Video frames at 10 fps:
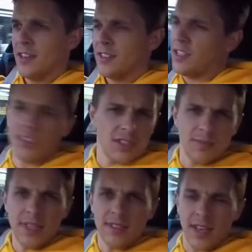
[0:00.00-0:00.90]
so it's just
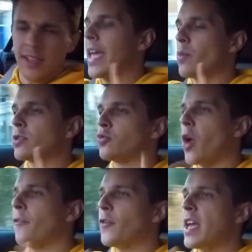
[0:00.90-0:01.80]
me today. It was
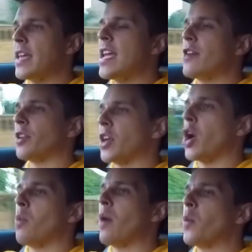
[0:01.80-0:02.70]
roughly a year
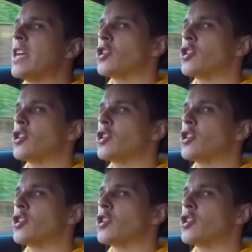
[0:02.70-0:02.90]
ago where we